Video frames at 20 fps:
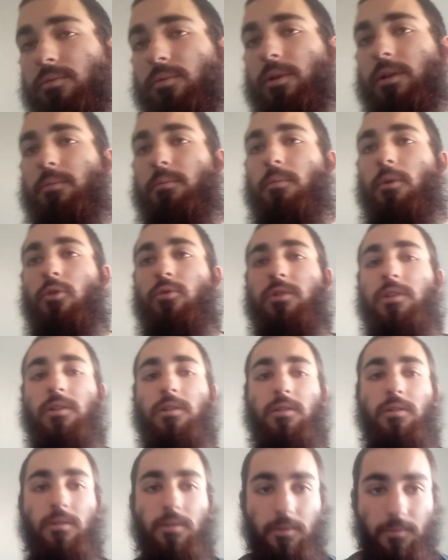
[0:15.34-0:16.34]
when
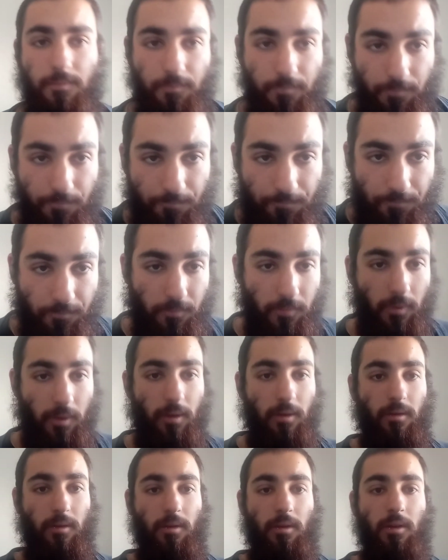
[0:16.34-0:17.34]
Moses,
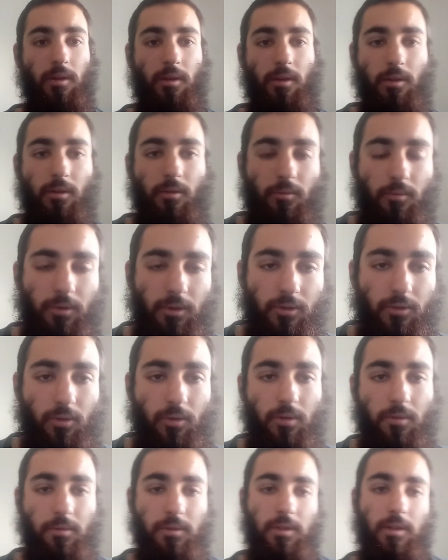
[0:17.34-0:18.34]
when the
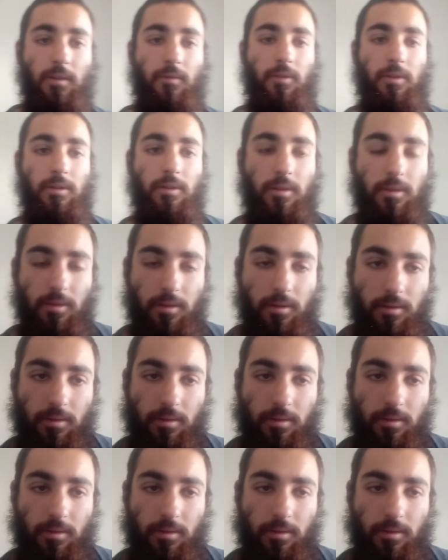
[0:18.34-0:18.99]
Torah was given to